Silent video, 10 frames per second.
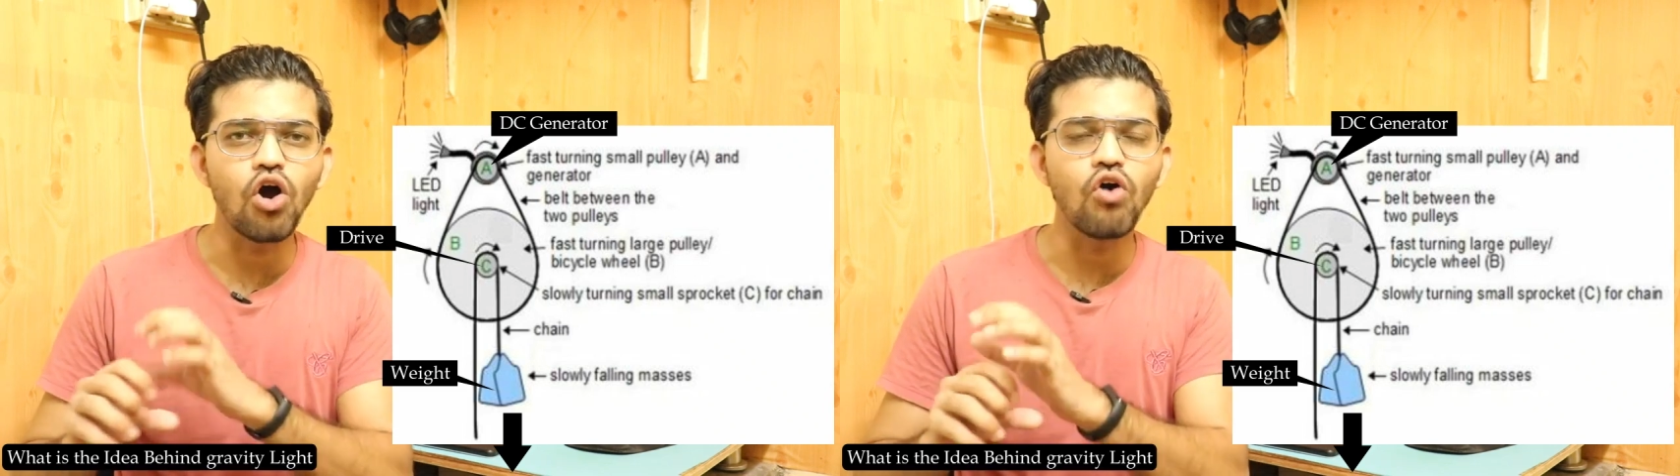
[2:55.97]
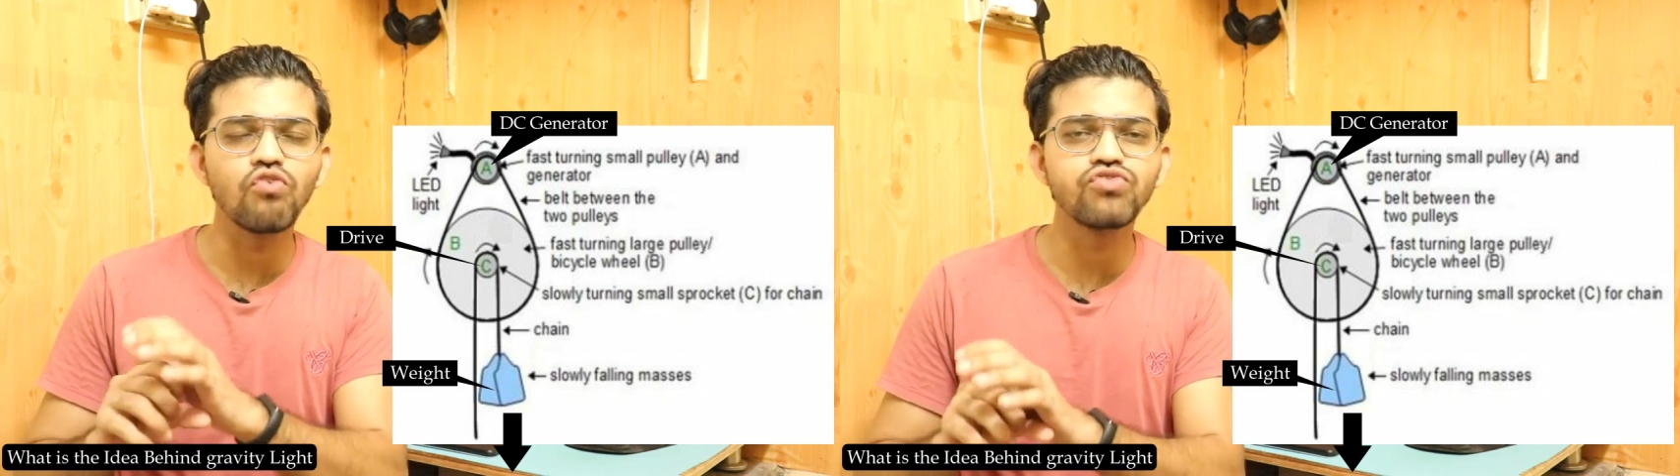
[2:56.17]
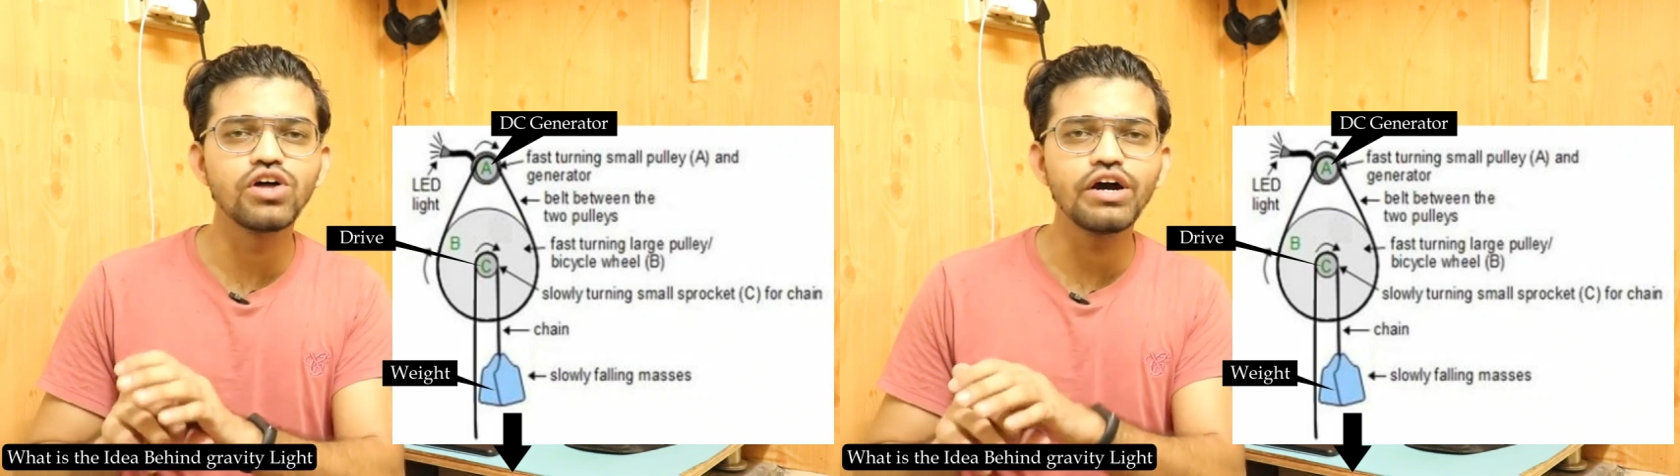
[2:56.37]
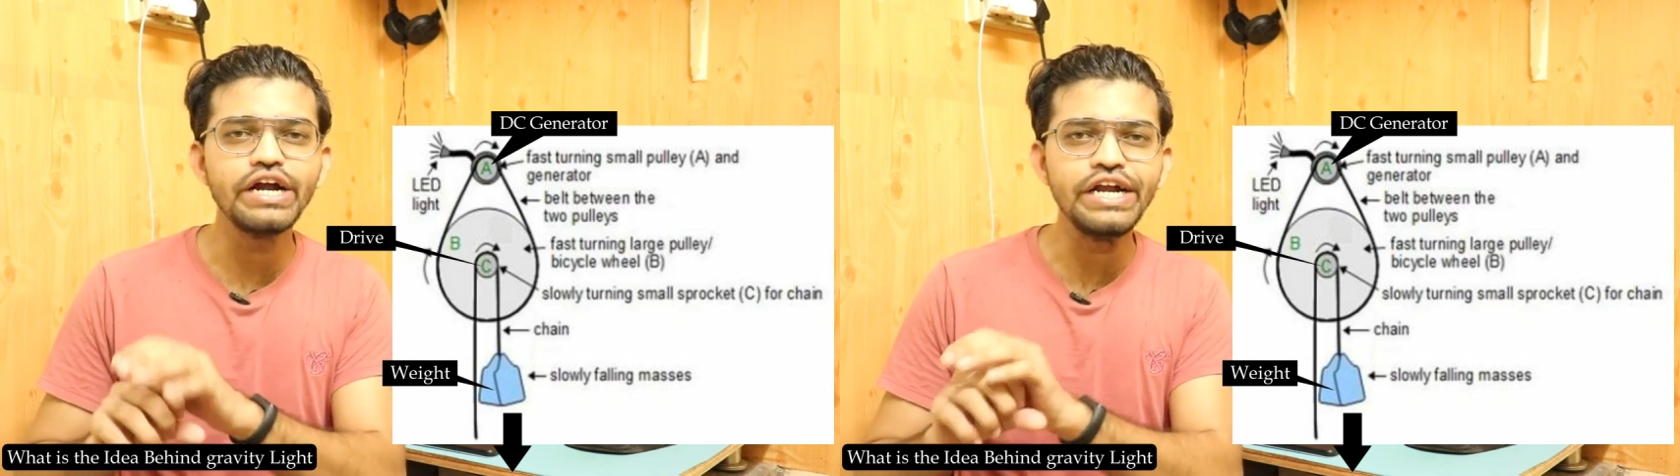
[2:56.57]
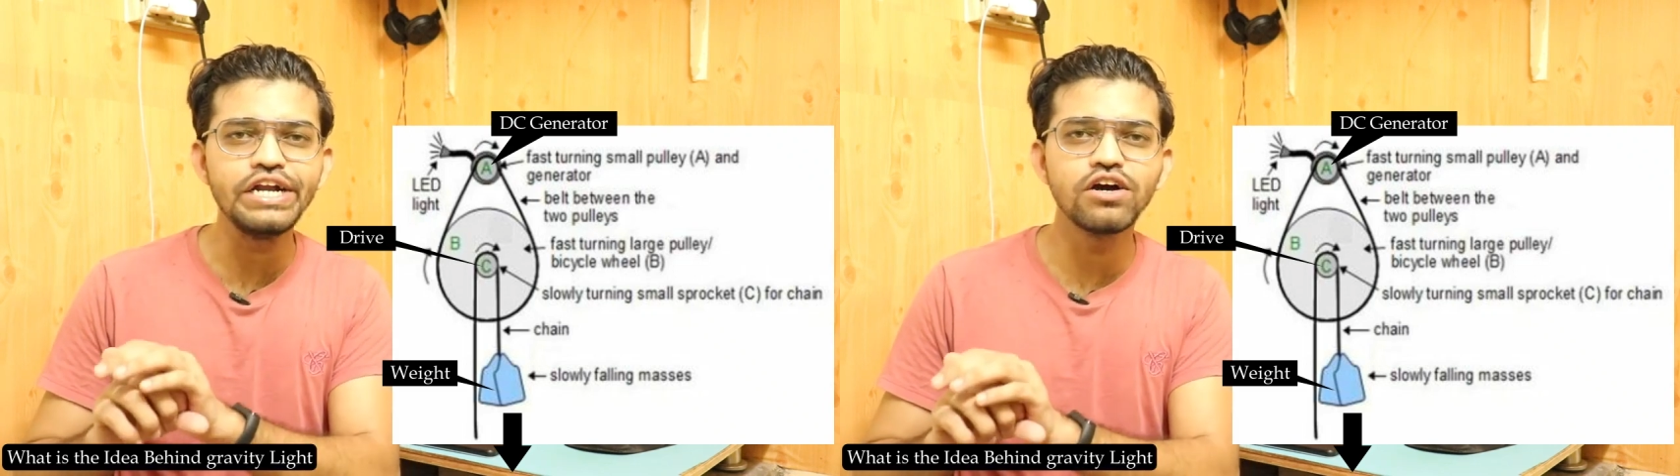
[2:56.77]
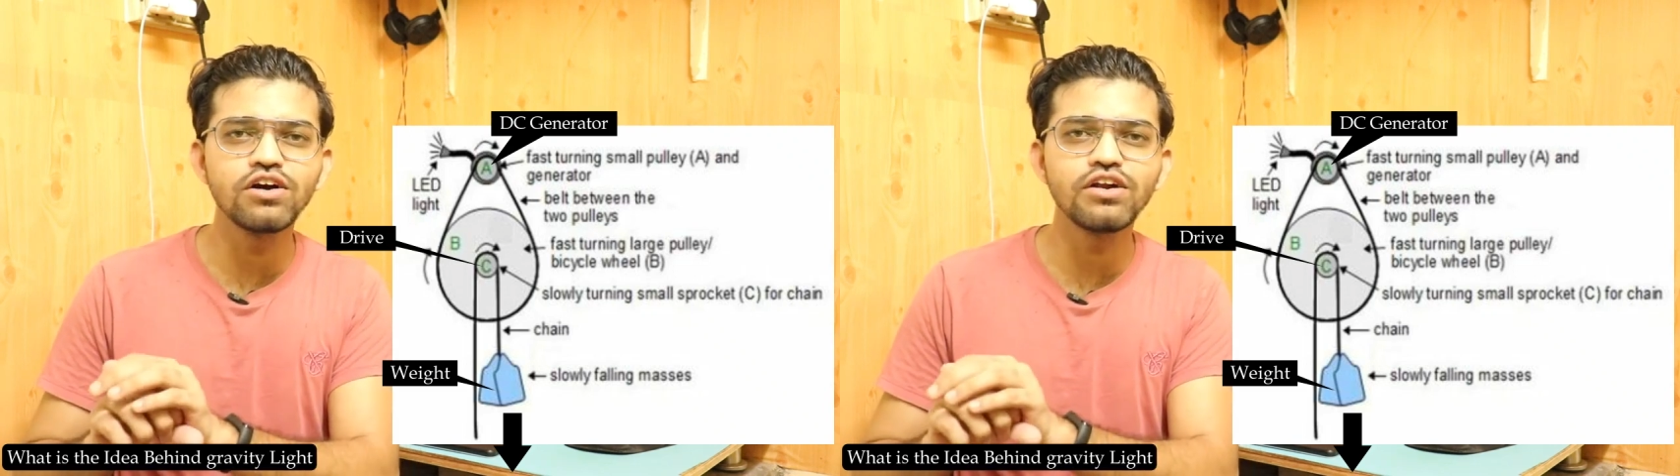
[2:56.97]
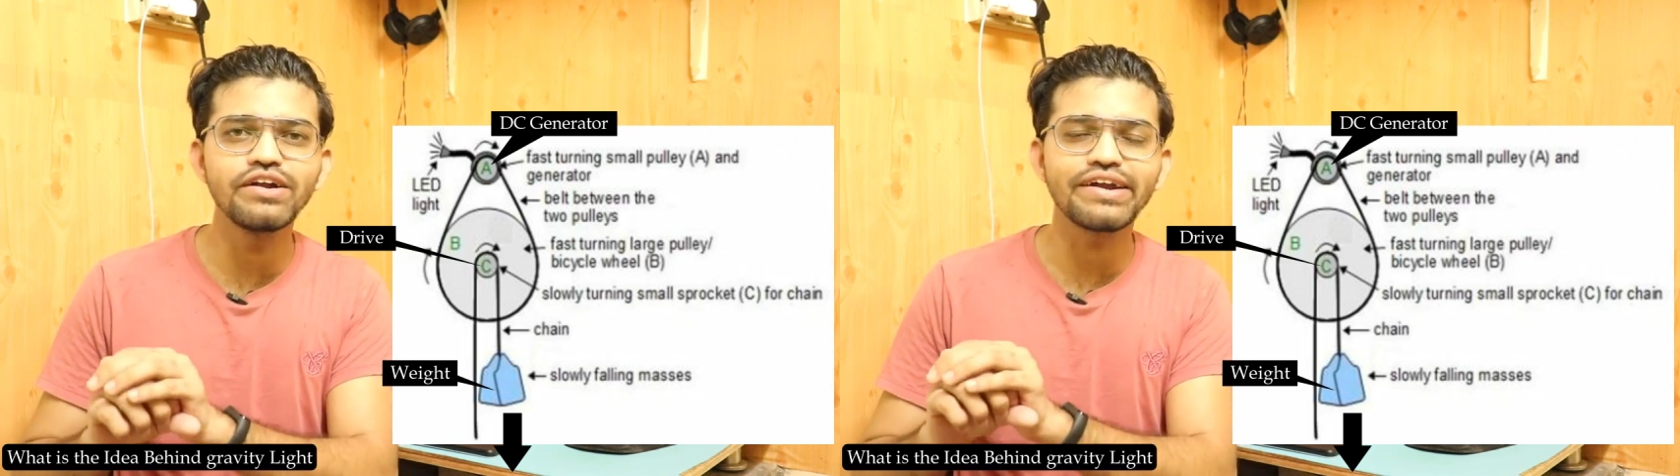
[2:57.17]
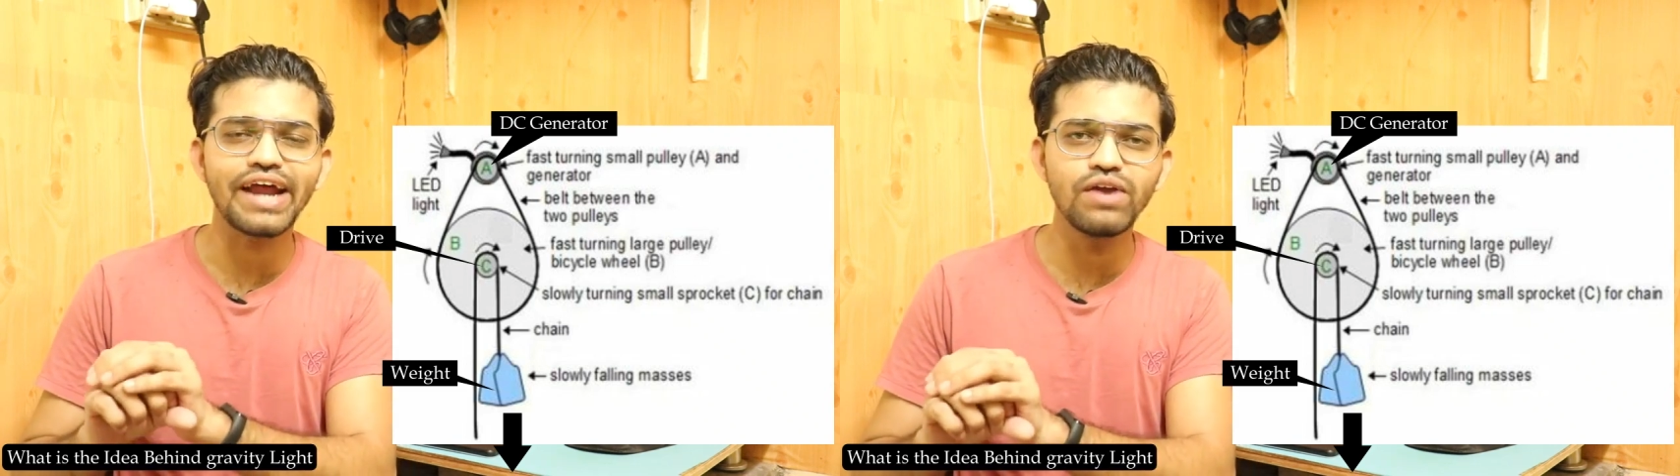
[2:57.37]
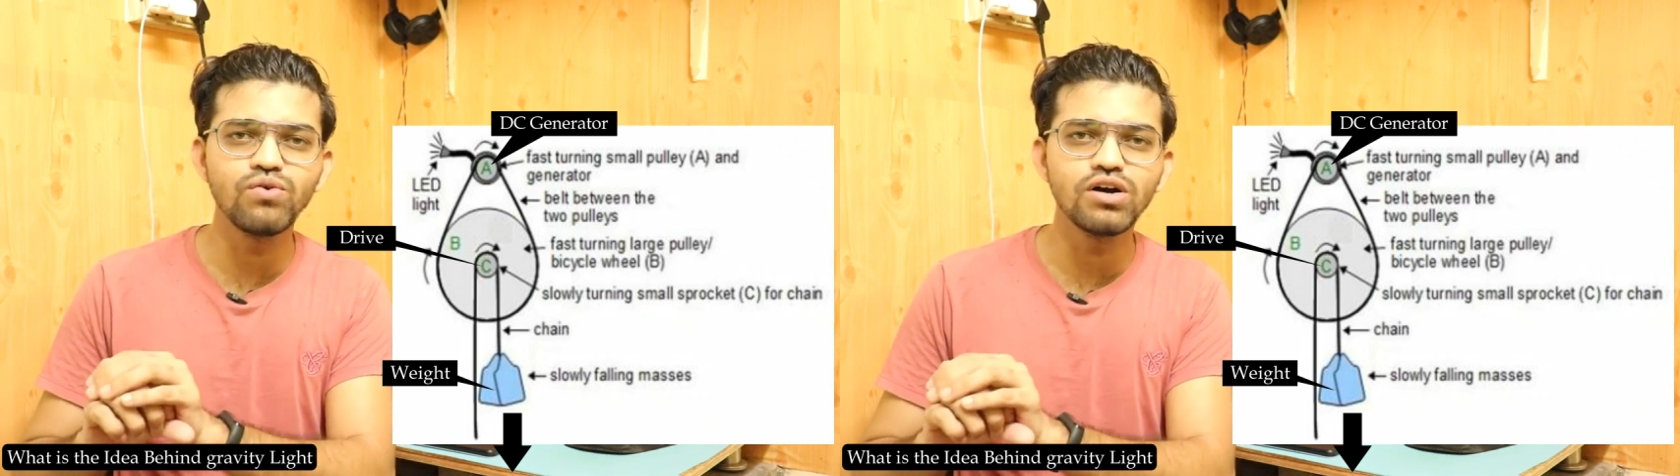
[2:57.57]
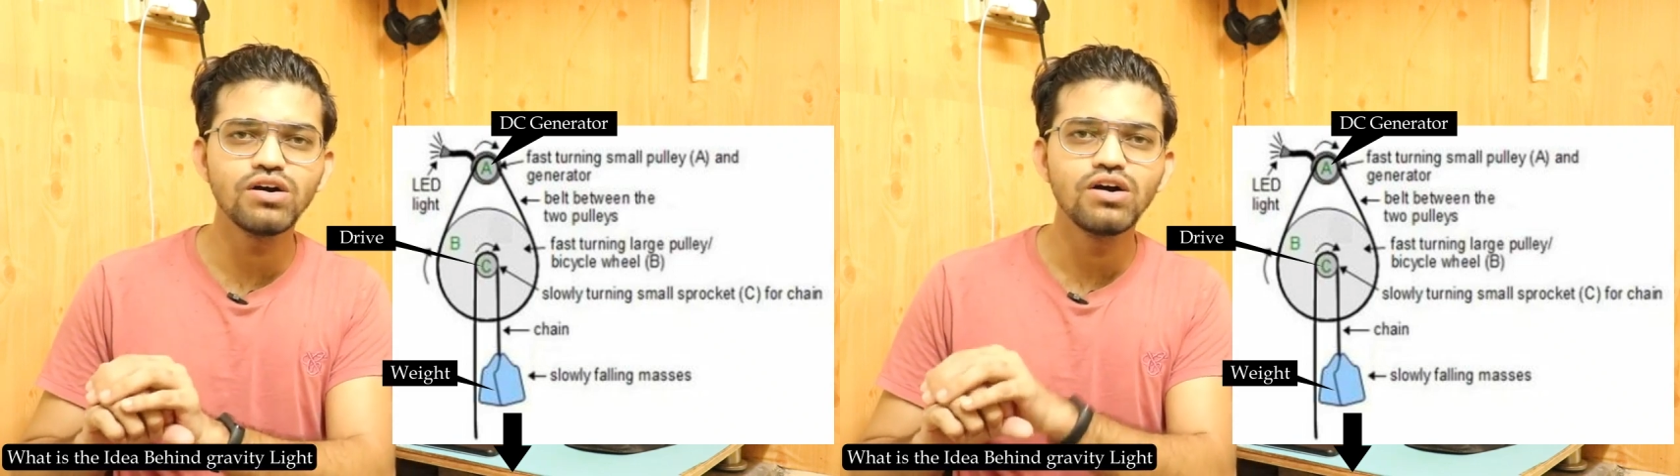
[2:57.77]
of the internal
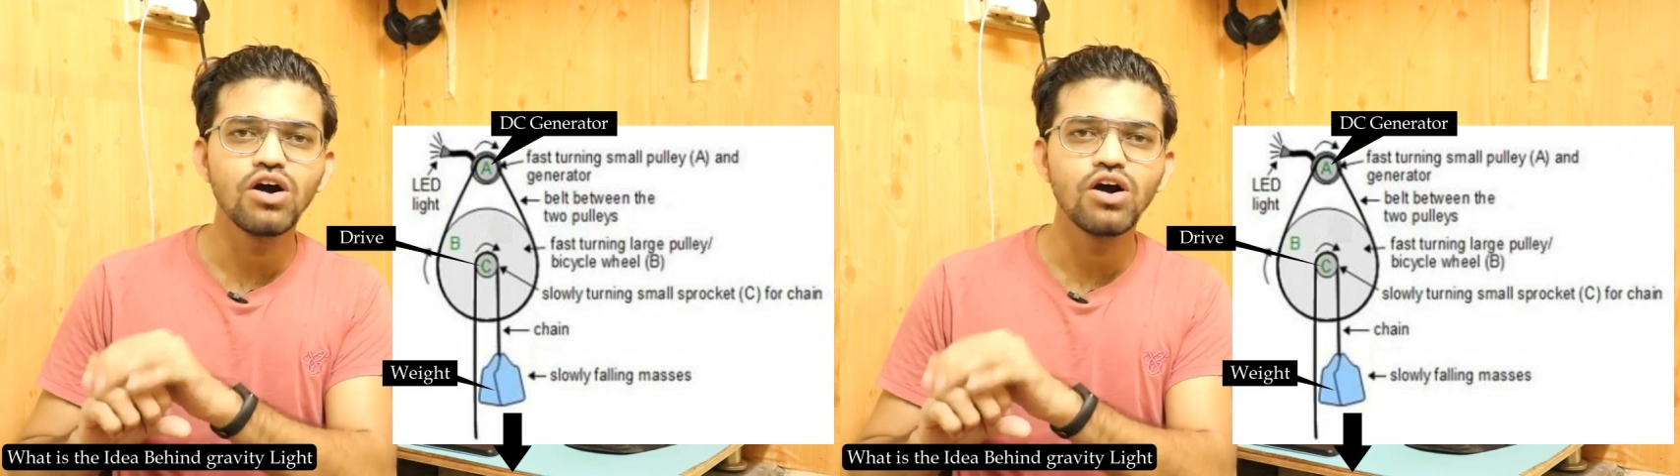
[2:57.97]
driver